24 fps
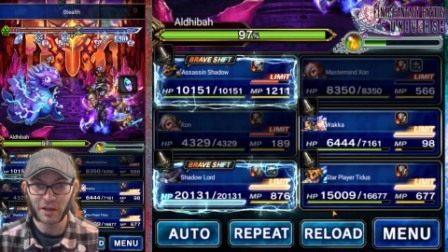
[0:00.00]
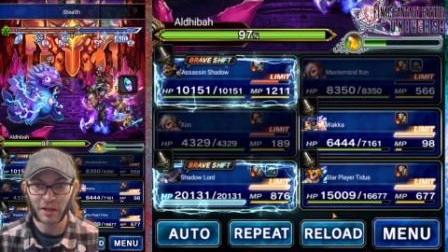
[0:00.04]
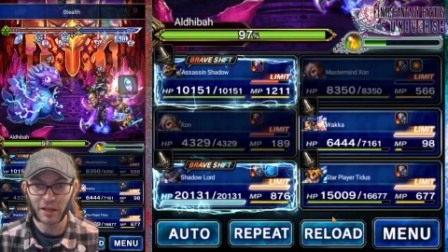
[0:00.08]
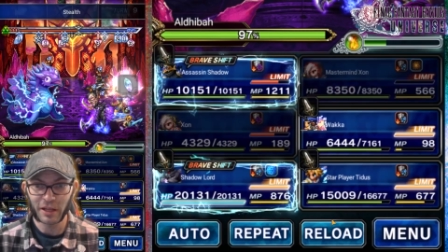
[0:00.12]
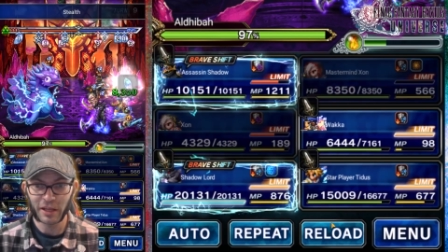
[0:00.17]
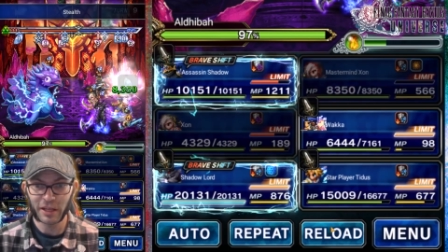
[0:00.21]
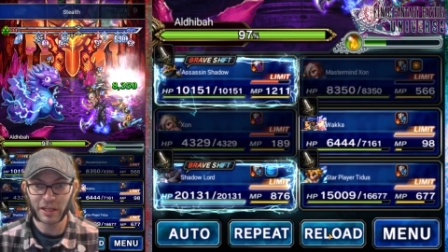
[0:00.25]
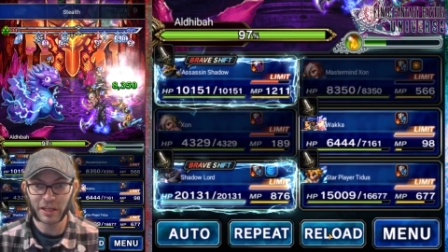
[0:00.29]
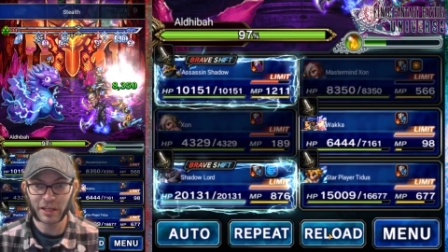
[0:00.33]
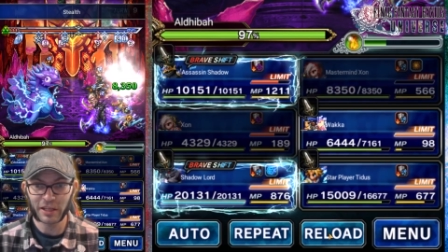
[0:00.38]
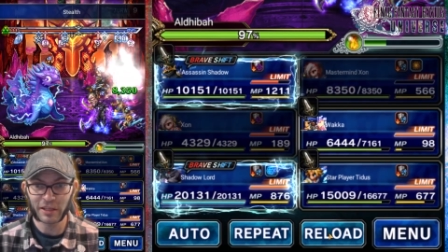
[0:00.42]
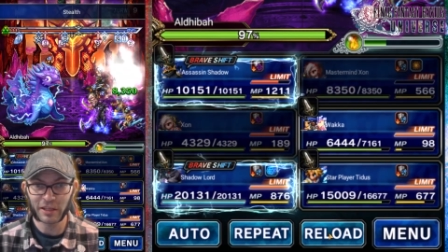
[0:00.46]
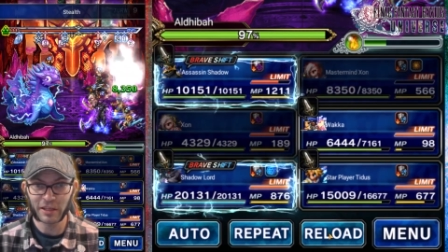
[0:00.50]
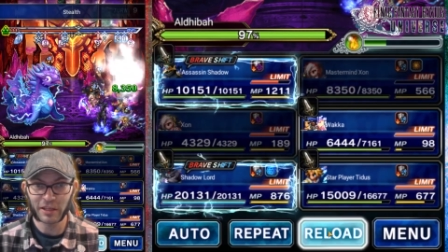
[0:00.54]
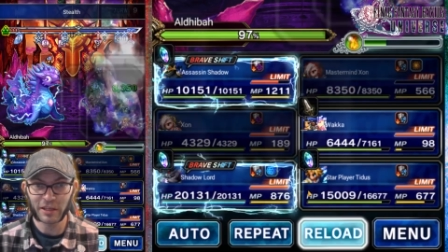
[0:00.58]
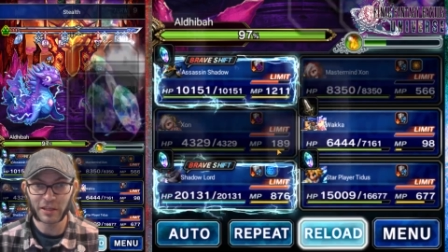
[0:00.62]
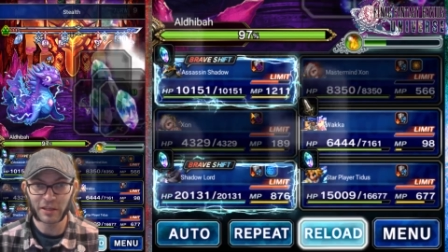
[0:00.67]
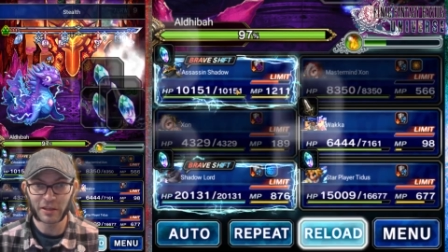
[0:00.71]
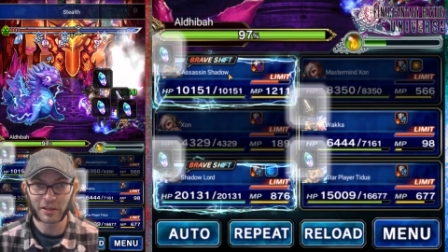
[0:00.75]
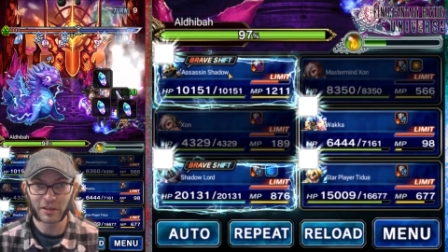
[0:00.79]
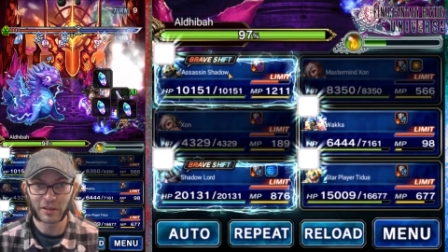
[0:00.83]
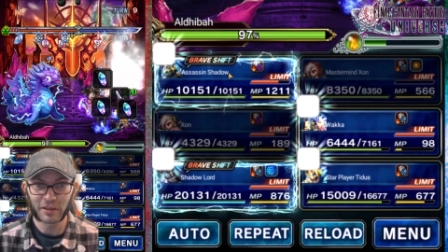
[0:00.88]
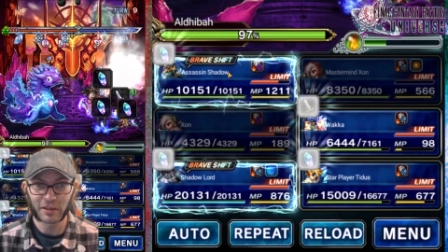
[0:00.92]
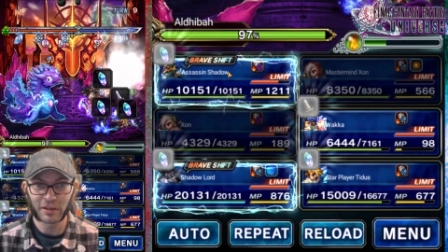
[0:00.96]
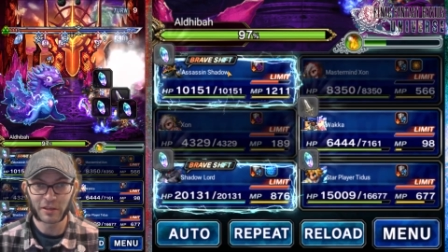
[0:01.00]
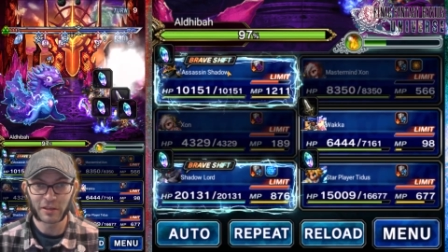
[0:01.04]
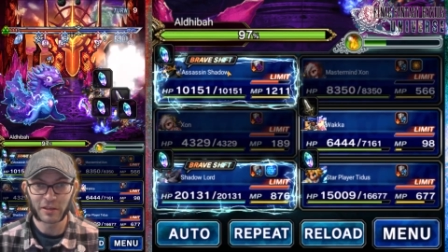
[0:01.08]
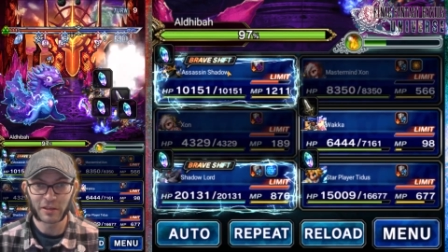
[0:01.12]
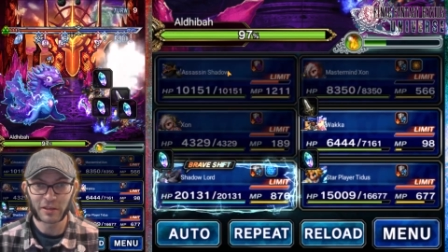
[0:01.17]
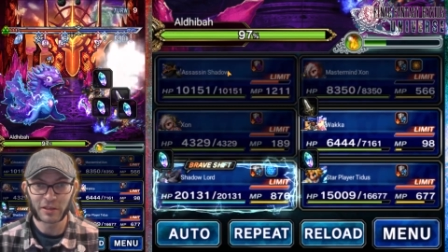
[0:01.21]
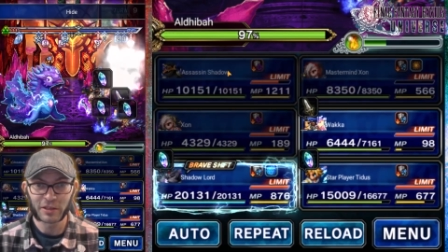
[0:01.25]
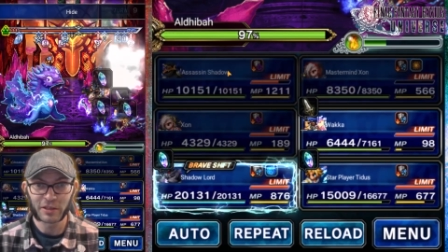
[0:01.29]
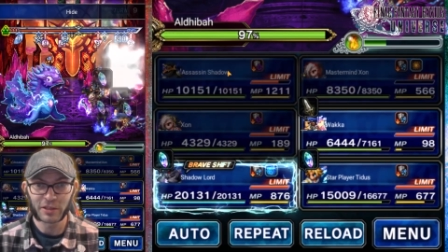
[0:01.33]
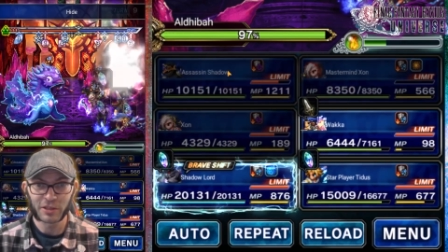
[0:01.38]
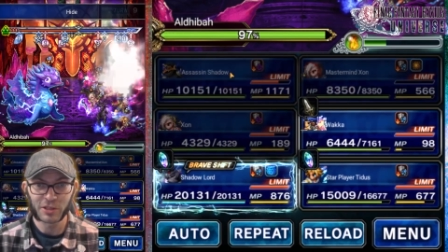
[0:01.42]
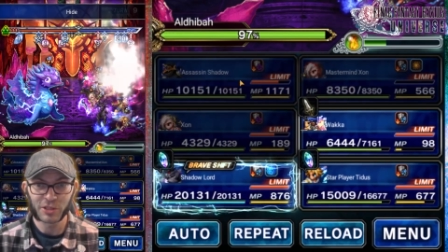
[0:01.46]
hiding.
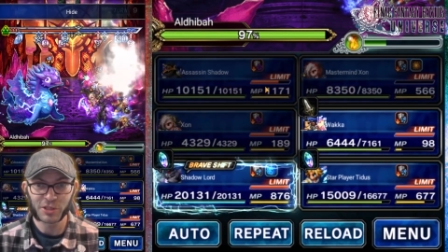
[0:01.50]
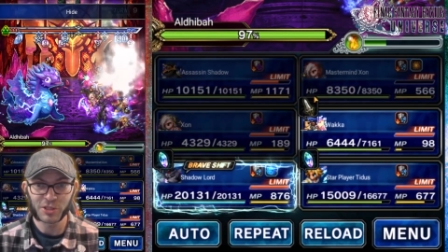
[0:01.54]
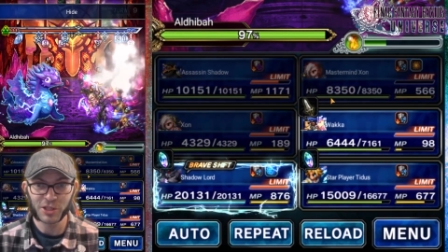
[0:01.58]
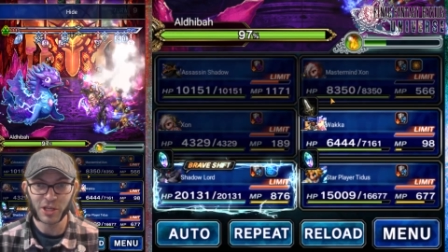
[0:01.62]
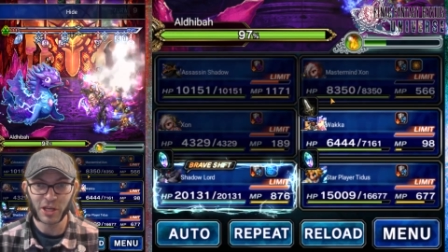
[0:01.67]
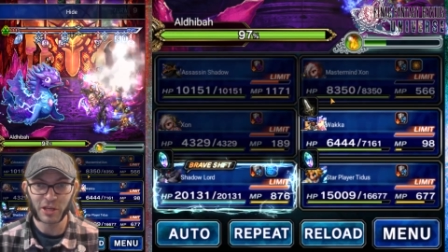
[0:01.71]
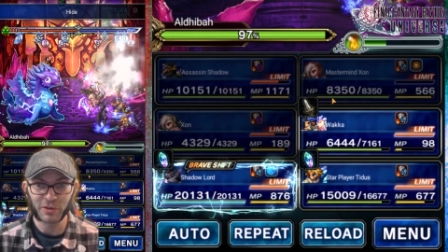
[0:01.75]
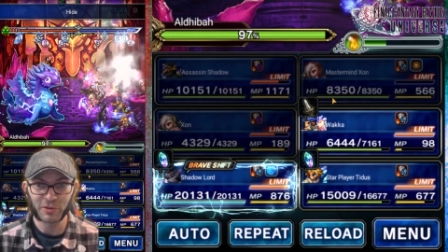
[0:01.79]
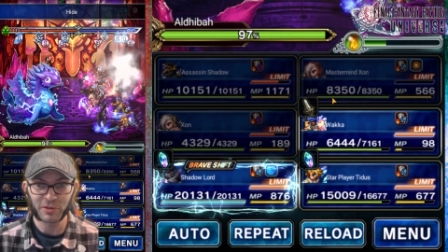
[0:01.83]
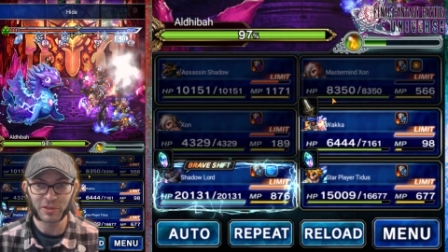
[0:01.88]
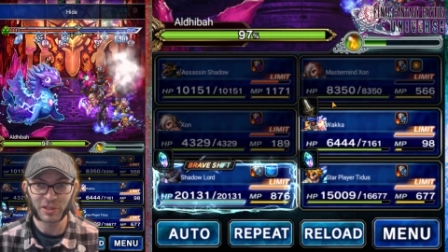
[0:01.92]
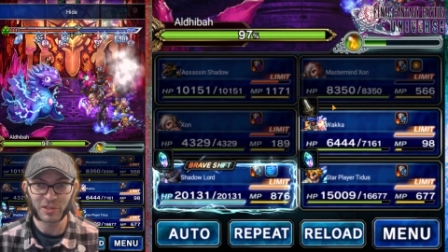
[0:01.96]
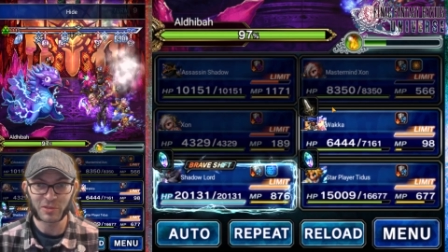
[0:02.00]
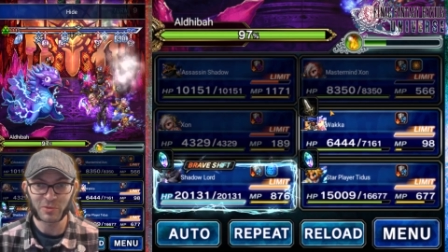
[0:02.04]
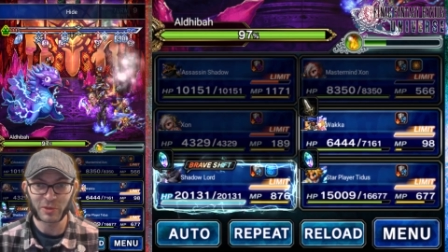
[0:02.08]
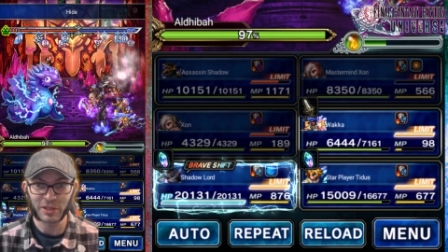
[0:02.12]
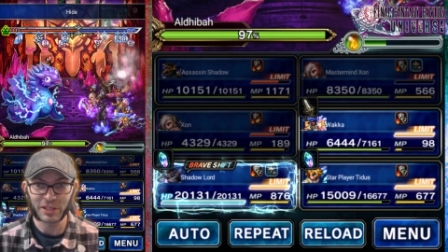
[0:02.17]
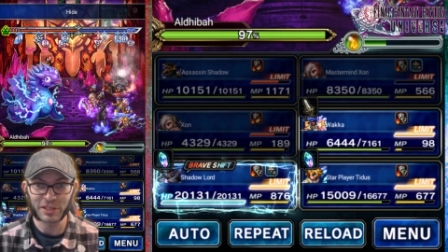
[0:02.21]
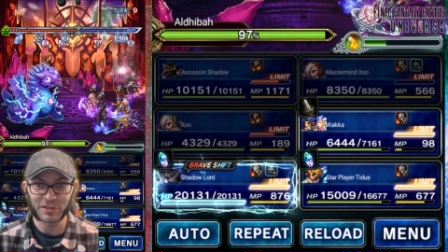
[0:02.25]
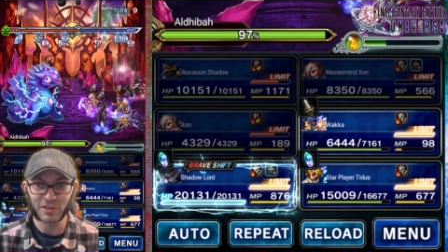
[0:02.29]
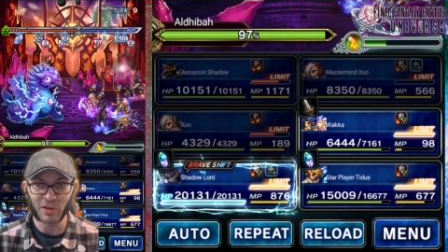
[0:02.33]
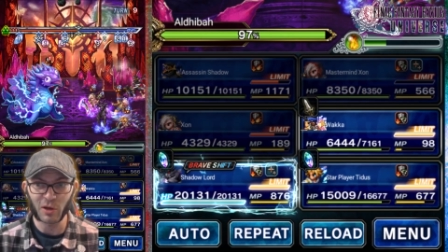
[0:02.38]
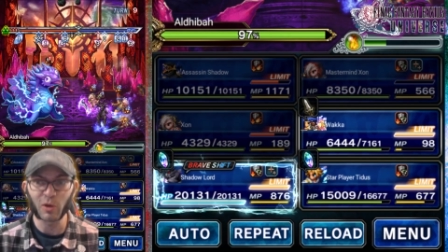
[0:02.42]
Shadow does what he's